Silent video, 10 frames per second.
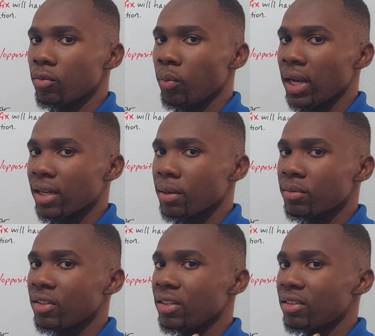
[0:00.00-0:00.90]
when it
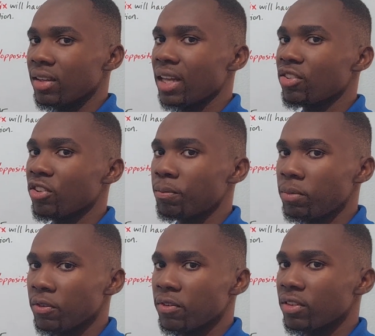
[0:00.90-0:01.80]
comes to the selection of
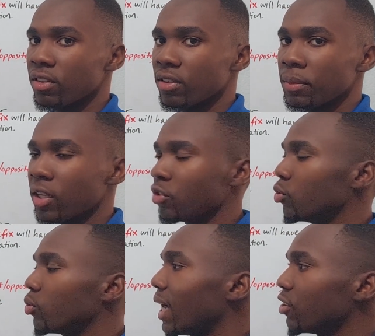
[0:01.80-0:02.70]
prefixes, because
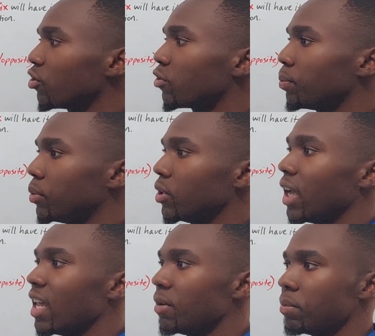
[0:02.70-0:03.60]
you can't just
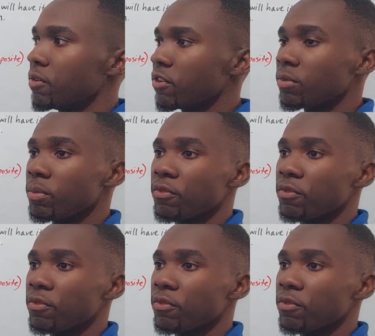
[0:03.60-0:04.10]
put any prefix